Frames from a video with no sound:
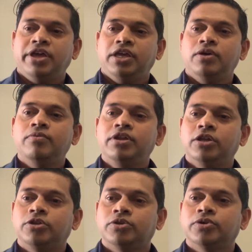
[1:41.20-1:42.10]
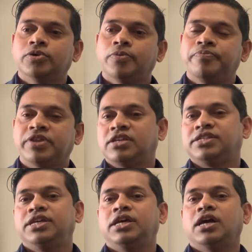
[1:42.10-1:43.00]
you need to
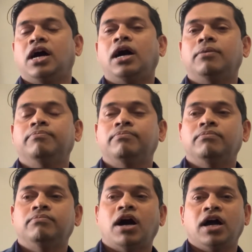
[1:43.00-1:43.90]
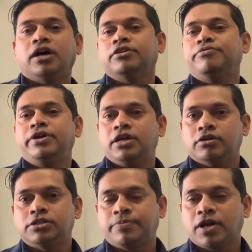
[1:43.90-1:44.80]
see my other
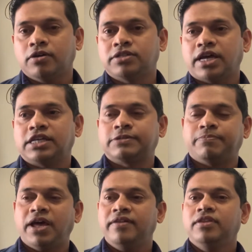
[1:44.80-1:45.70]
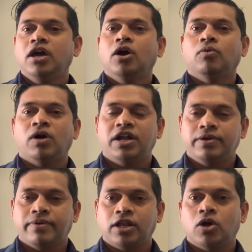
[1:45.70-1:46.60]
videos because I explained where
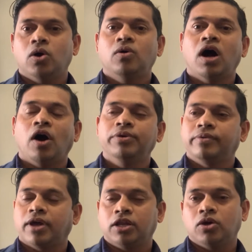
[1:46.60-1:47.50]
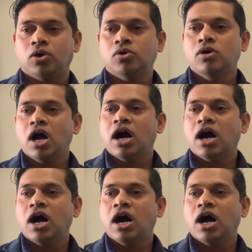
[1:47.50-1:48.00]
you can go, how you can go,